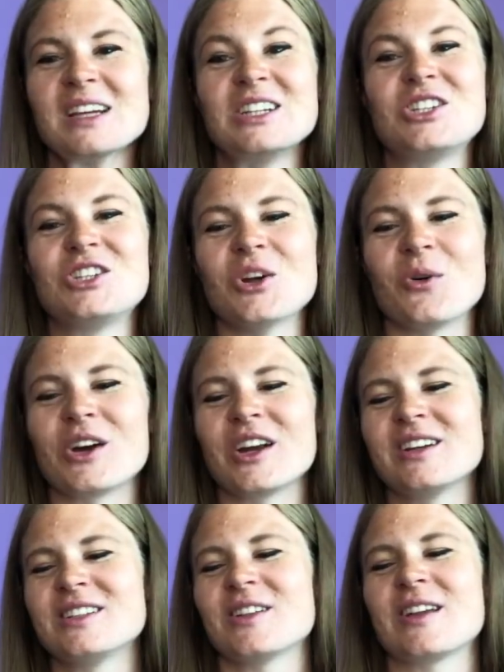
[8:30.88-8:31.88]
So
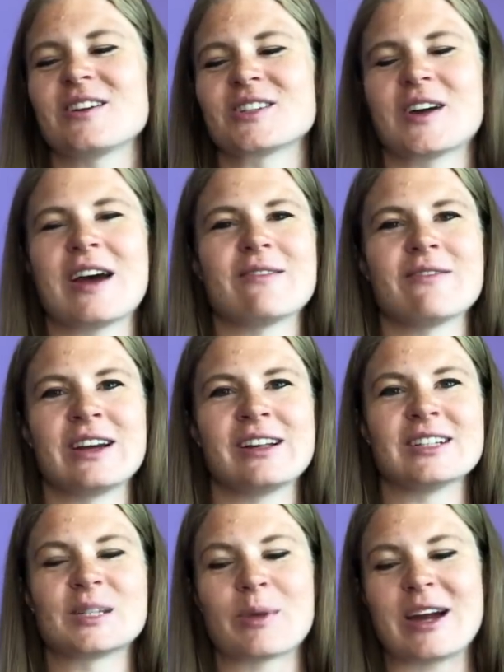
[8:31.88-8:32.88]
good. So they also have the
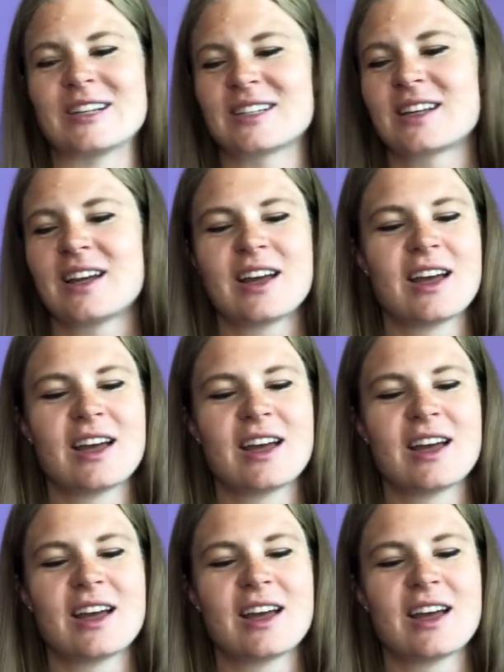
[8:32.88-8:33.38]
vanilla spice